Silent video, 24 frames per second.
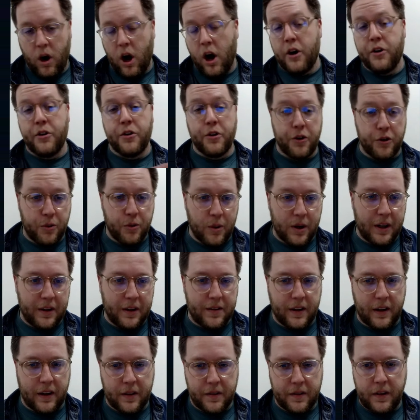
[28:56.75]
under 20
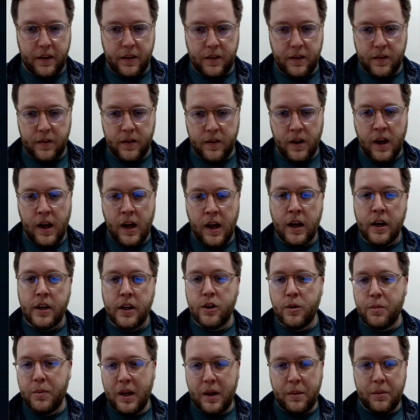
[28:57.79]
Celsius.
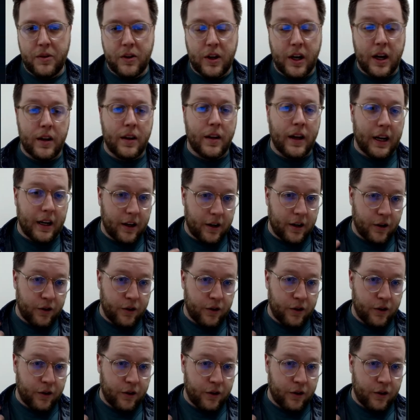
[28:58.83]
You'll be able to get like a